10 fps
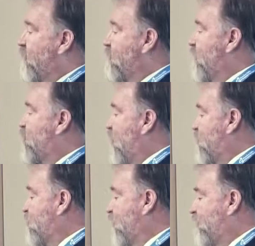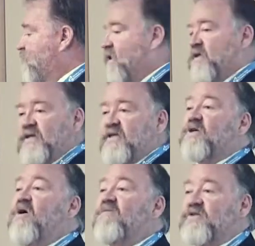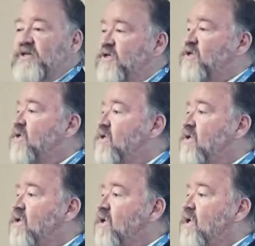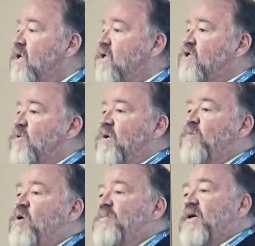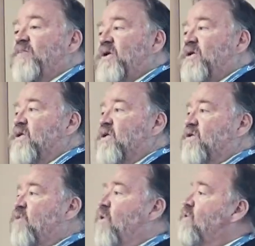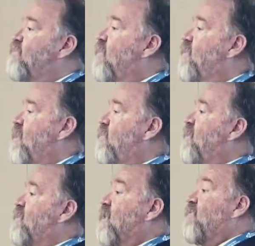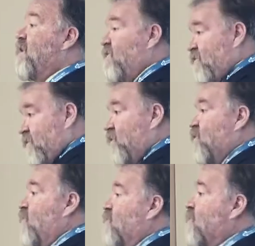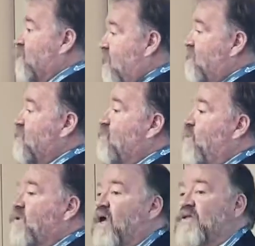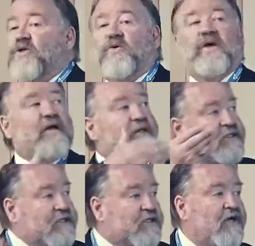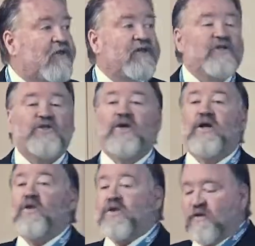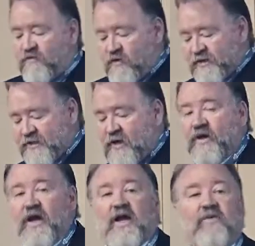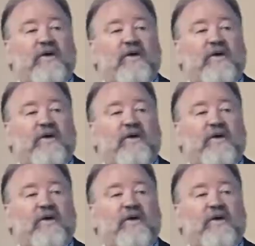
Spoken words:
does my tri-square fit into this conversation? So we put people into these roles, but we don't necessarily give them the tools to kind of support that. So this is kind of the things you're kind of looking for to say, okay, how do